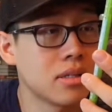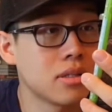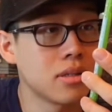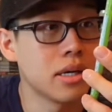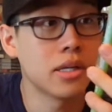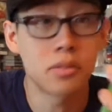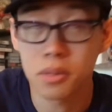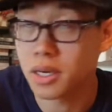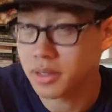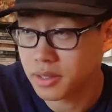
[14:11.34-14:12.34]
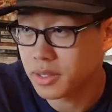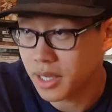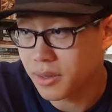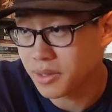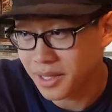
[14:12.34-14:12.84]
Yeah, this is probably the
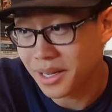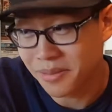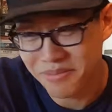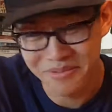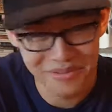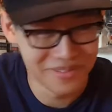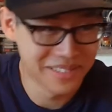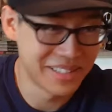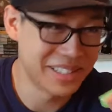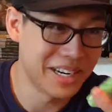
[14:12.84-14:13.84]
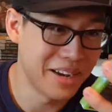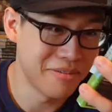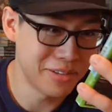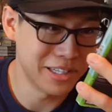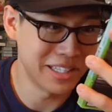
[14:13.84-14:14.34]
scariest game that
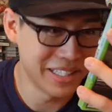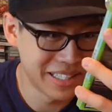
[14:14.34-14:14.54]
I've played.